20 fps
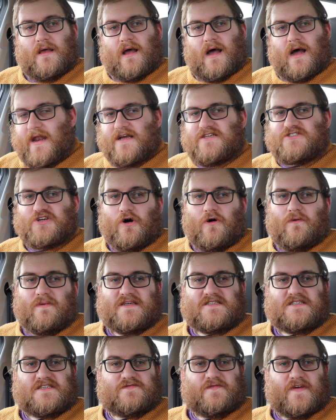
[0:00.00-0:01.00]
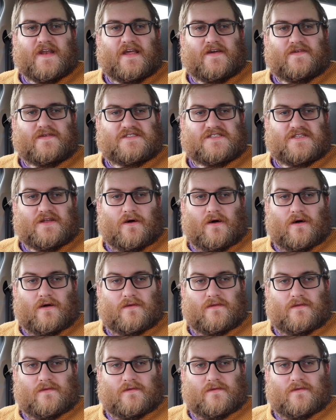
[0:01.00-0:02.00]
And as always, this video is not
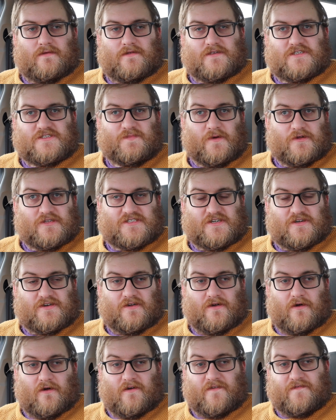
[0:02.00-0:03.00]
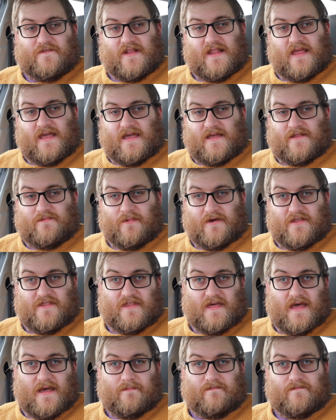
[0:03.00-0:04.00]
sponsored or affiliated with
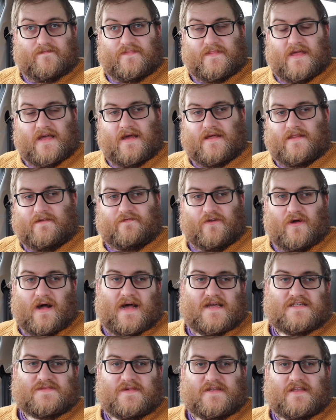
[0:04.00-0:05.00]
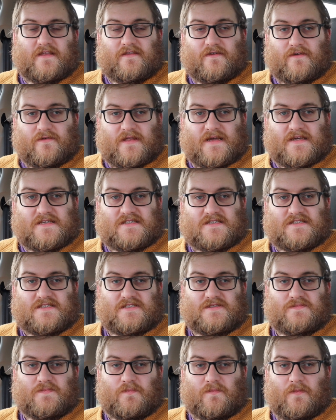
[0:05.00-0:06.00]
them. They've not asked me to do this. This
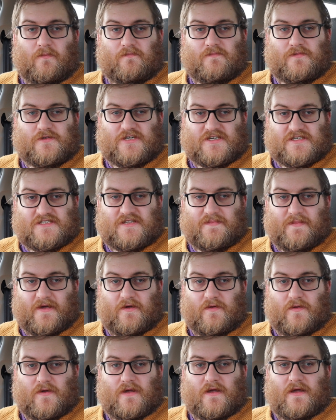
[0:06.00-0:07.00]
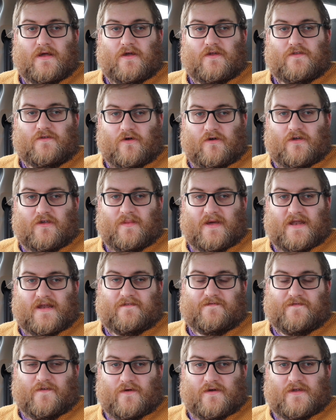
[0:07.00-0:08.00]
is just about
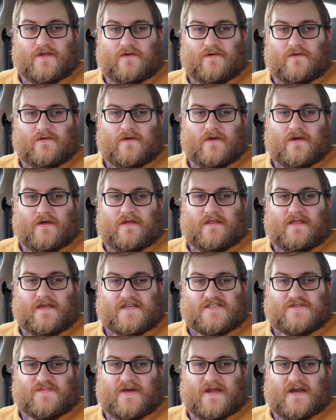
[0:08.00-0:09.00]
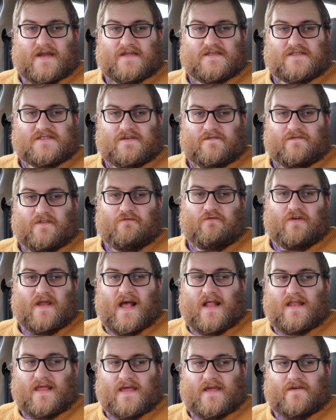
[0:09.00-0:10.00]
documenting for you the experience of the
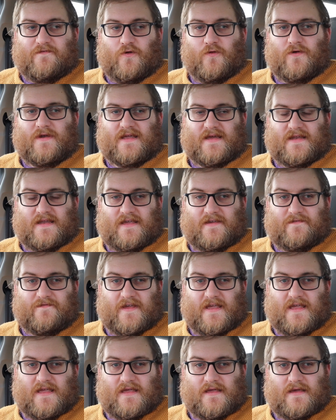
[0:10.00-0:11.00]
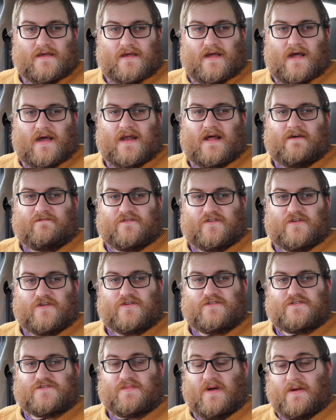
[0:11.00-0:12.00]
reality of owning an EV and having to
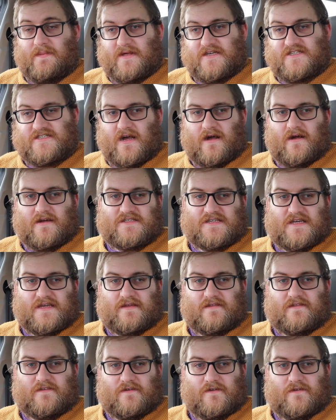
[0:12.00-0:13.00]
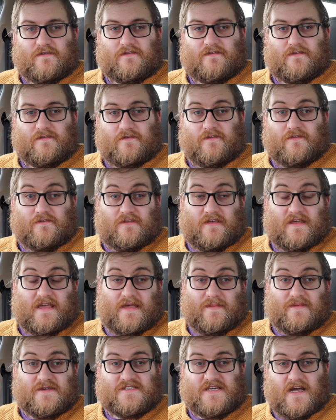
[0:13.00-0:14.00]
use public charging to
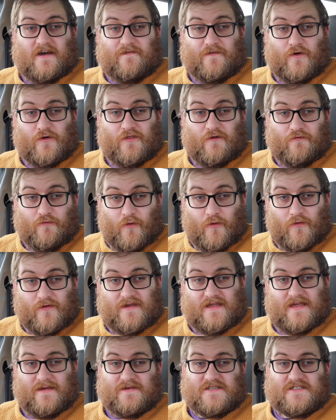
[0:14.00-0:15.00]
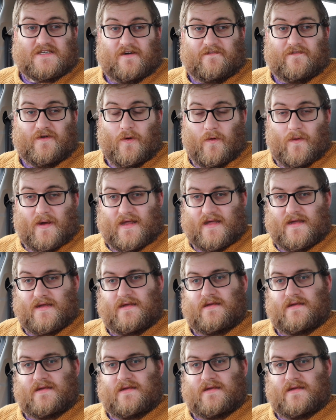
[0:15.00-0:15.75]
keep yourself on the road, keep yourself going.